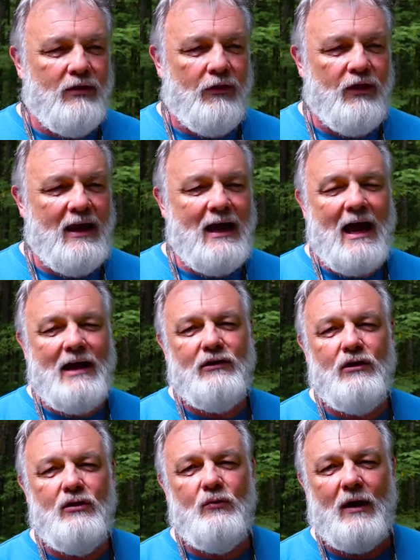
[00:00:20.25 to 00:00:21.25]
The thing I
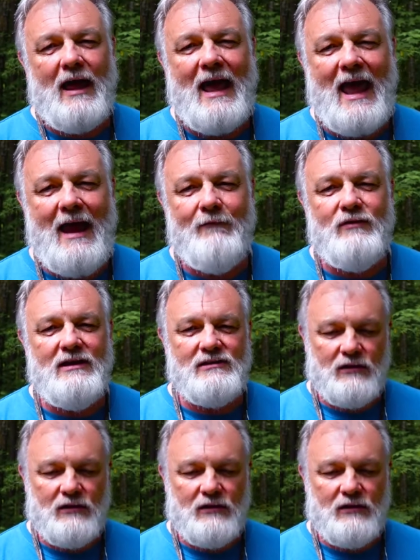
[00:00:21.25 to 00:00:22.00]
do when I have these